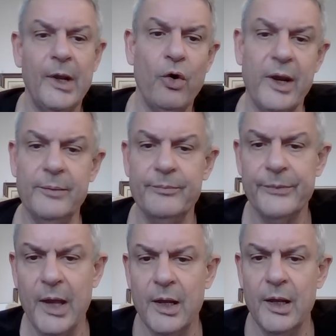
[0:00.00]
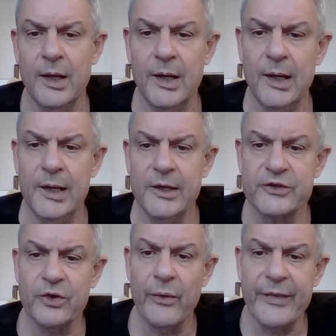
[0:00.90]
Okay.
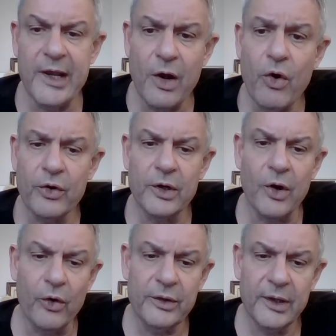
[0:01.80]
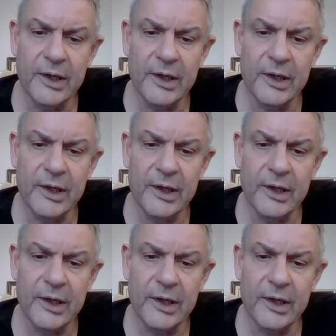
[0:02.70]
So they go on and on